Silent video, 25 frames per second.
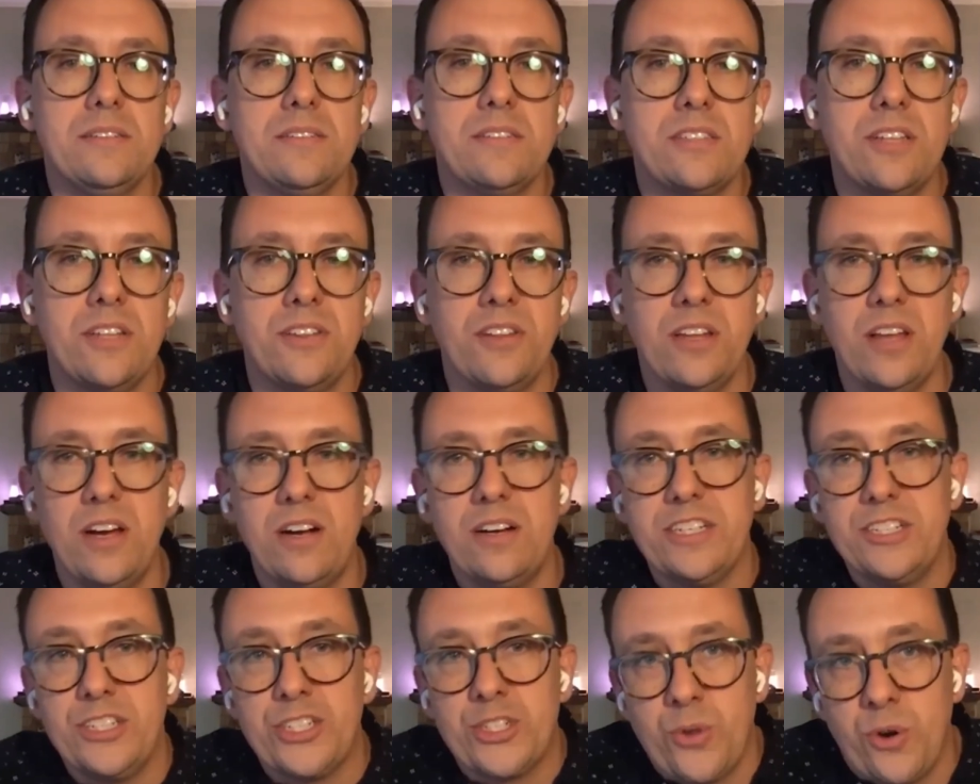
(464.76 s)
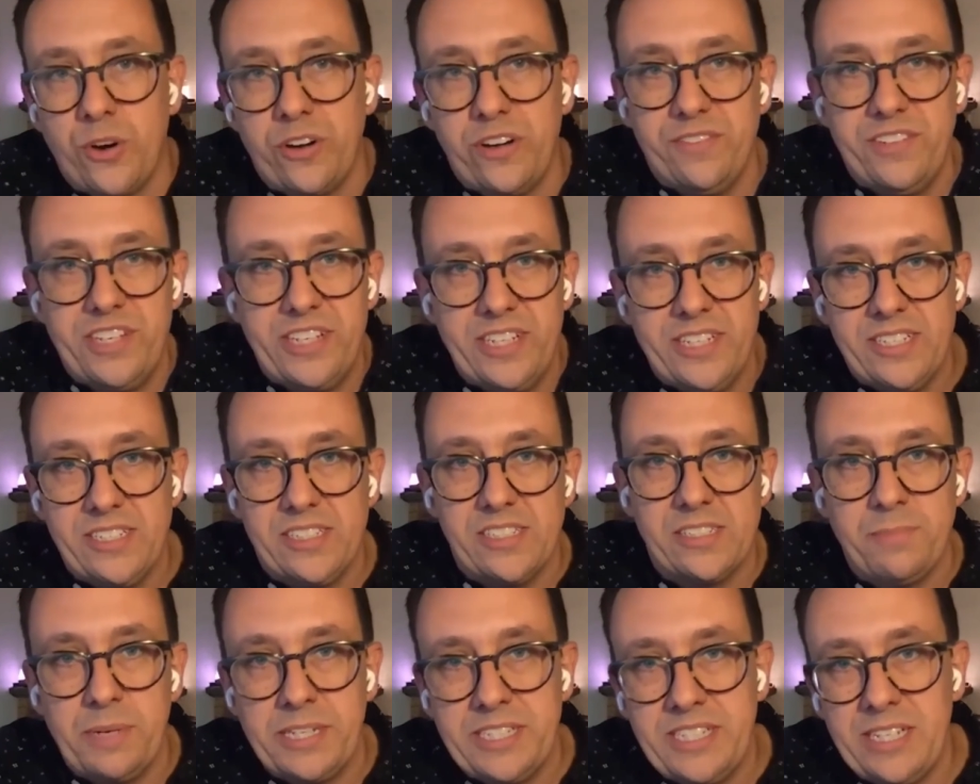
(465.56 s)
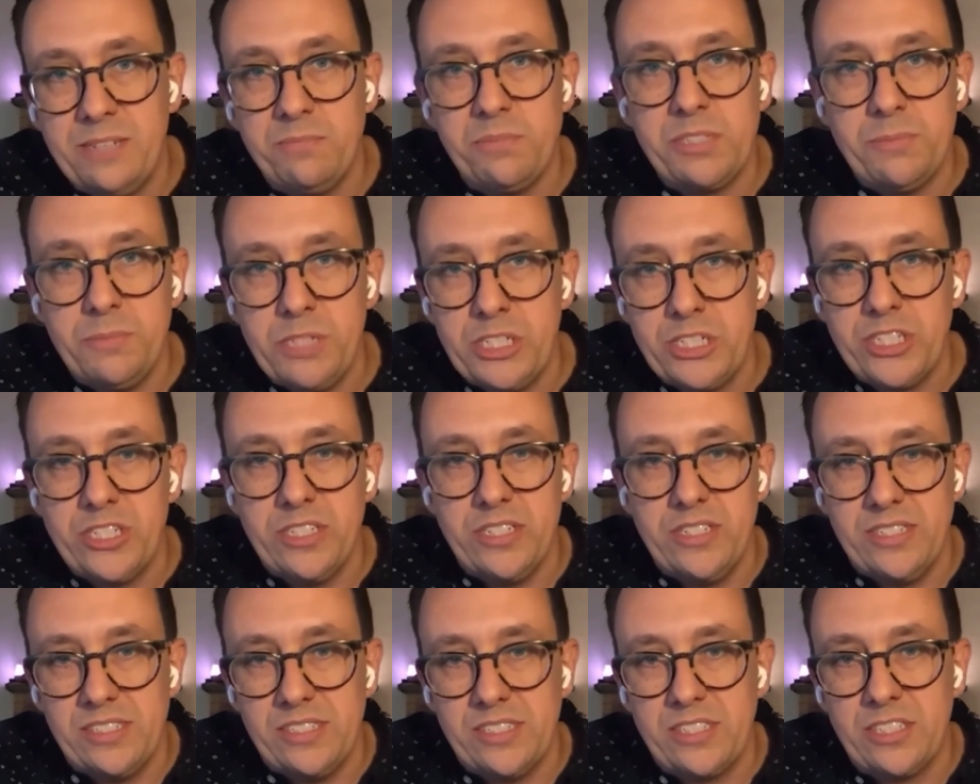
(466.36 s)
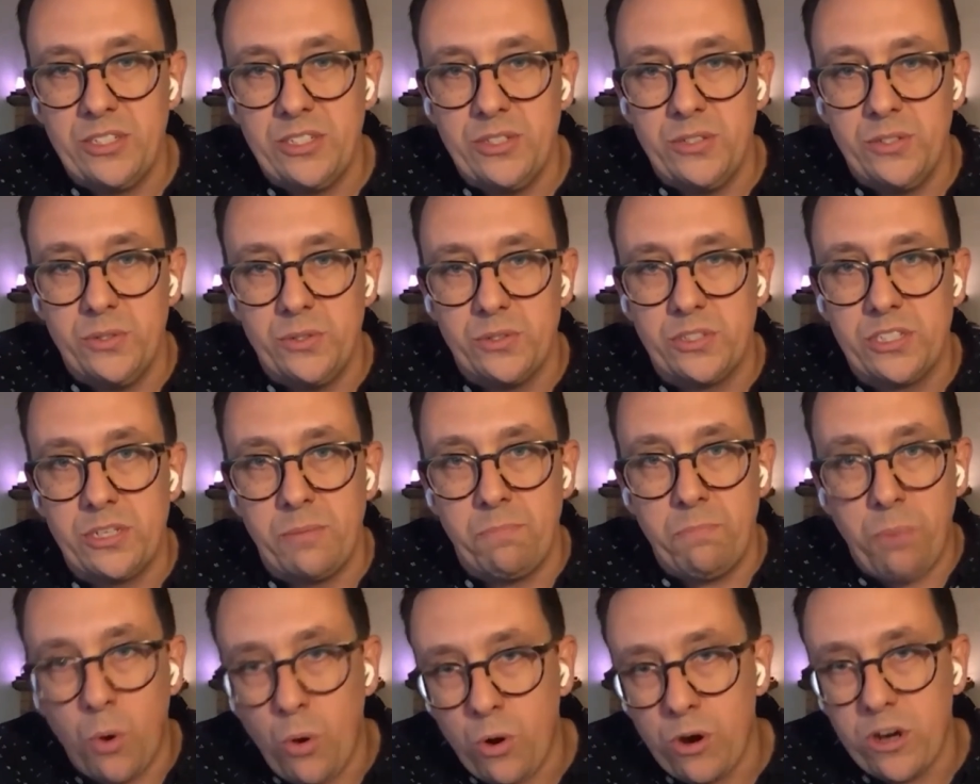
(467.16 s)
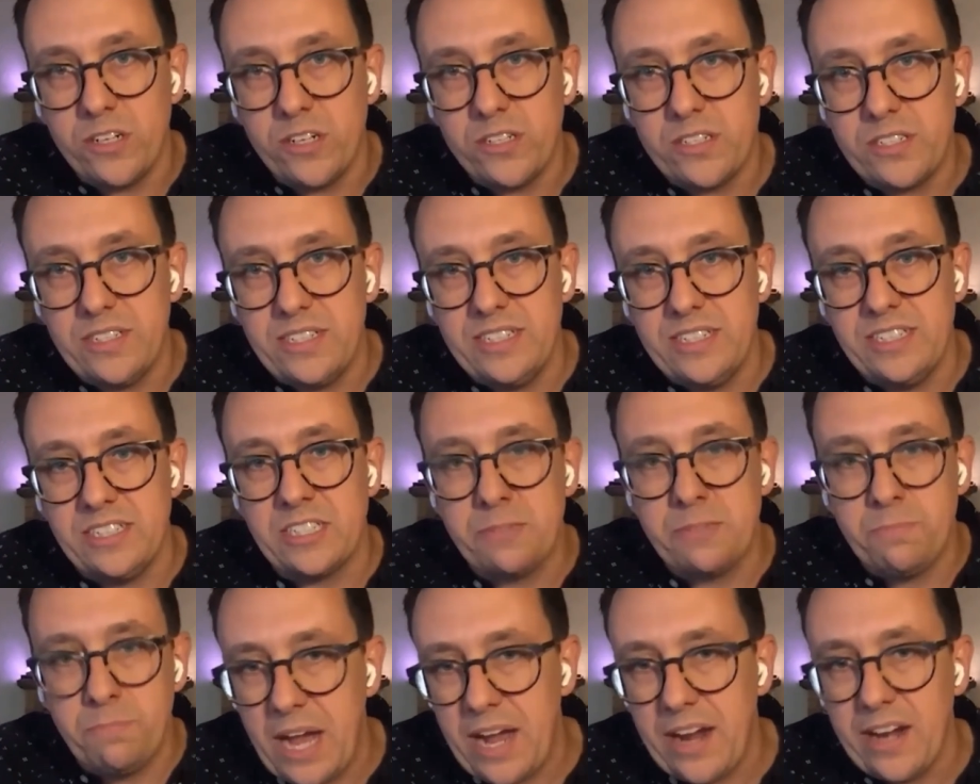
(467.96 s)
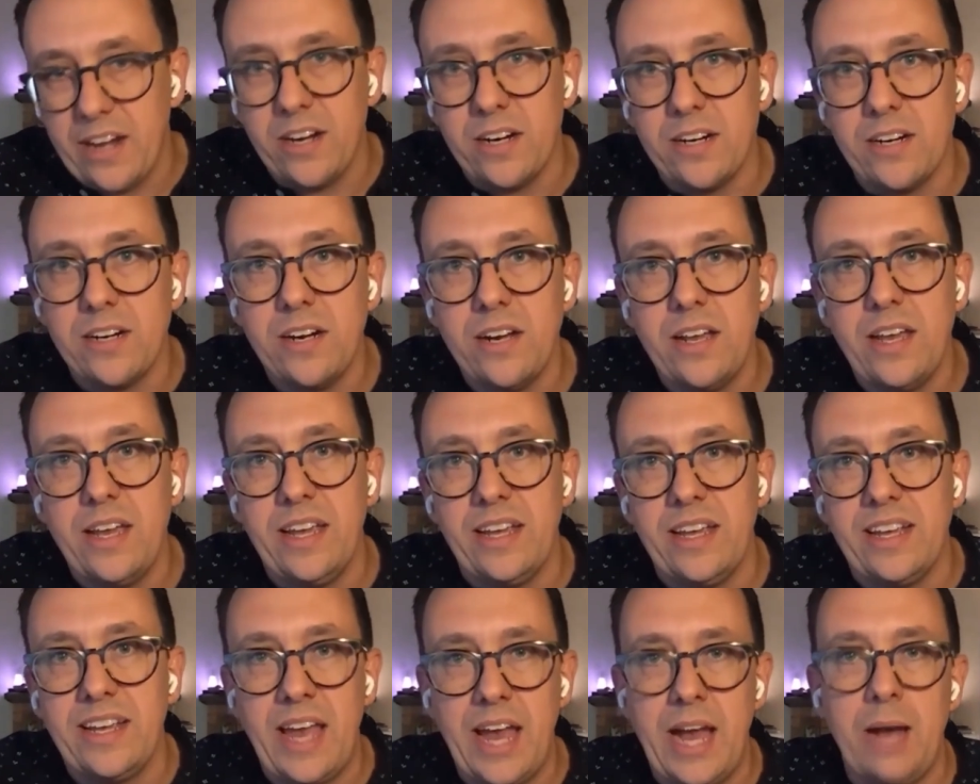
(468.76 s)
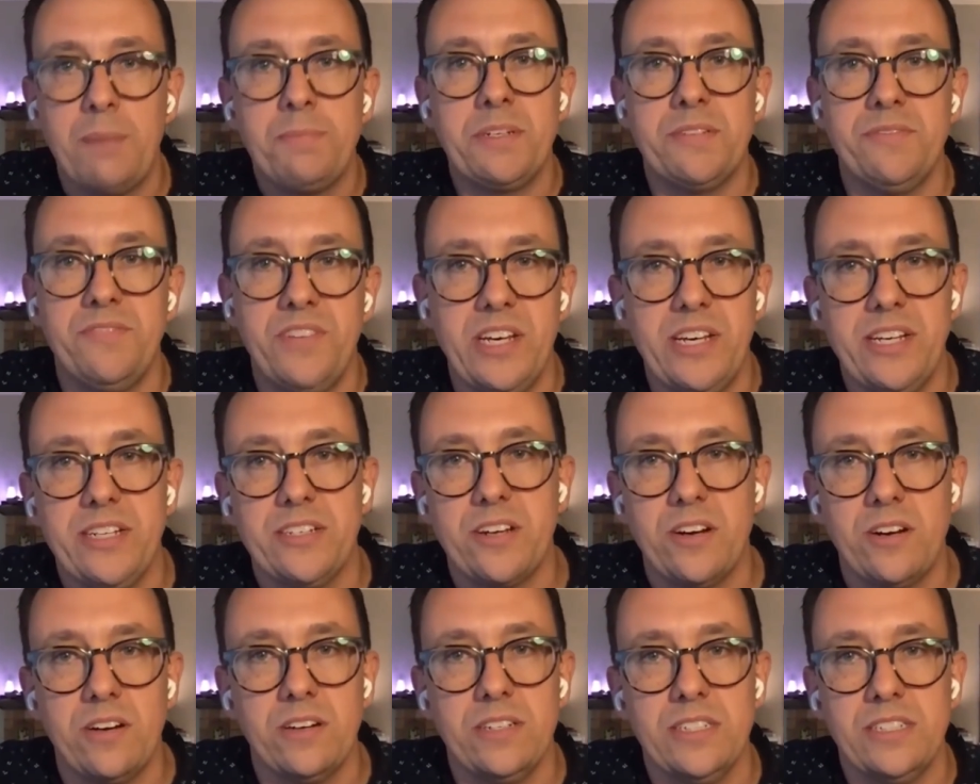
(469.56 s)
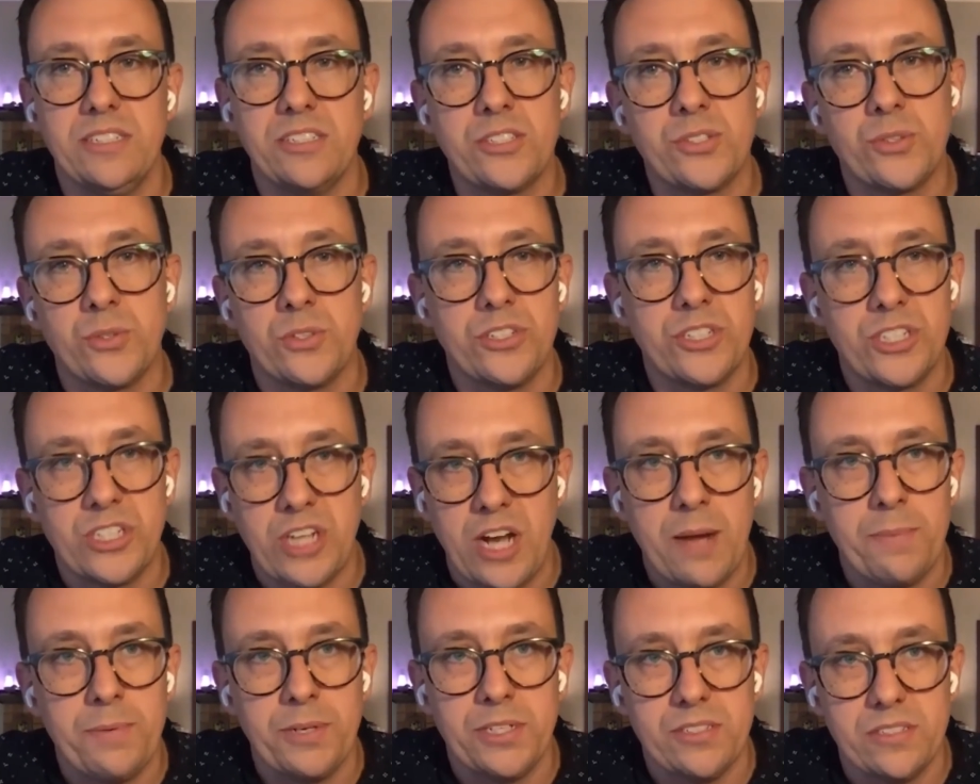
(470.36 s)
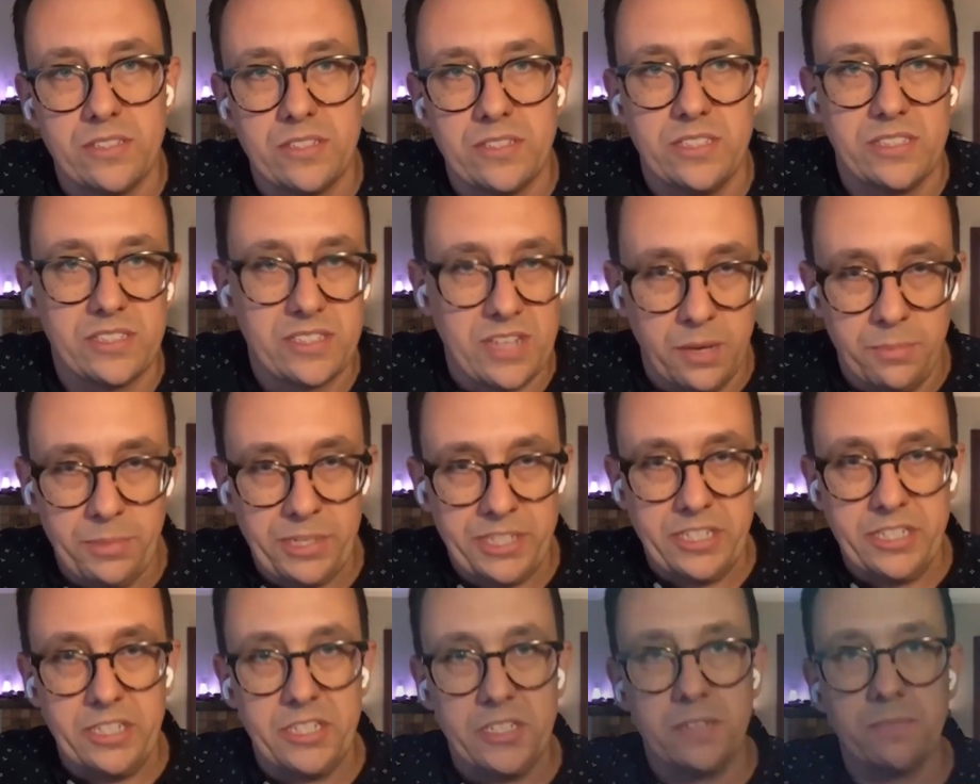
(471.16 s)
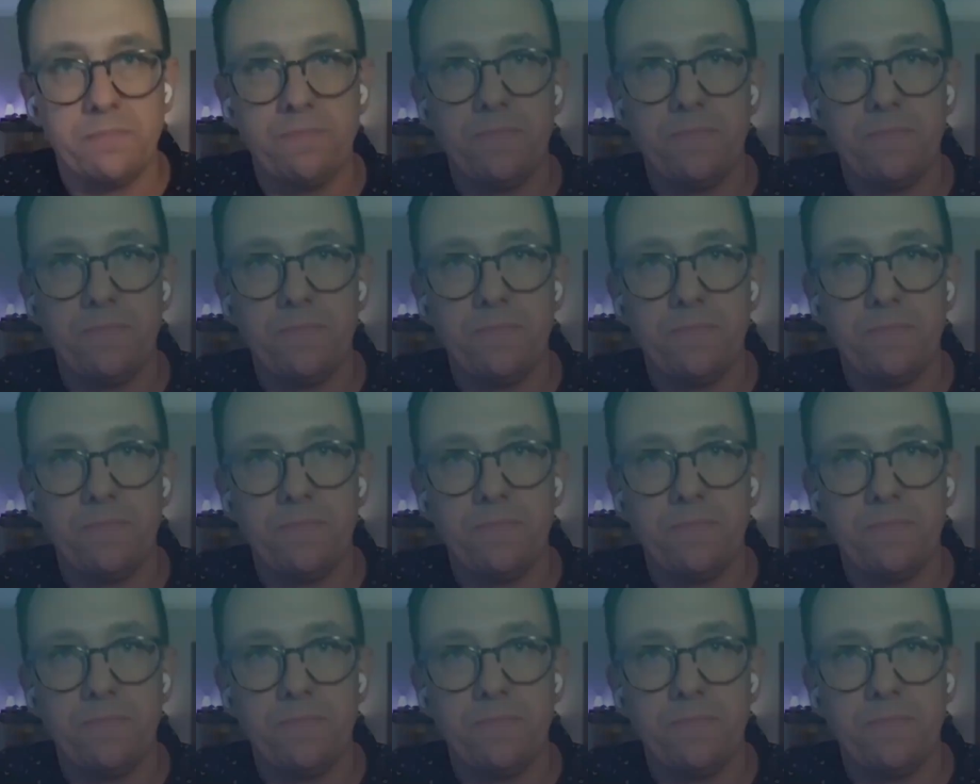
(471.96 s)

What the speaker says: So the long and short of it is my team's mission is to support, inspire, and captivate our in-store shoppers this coming year.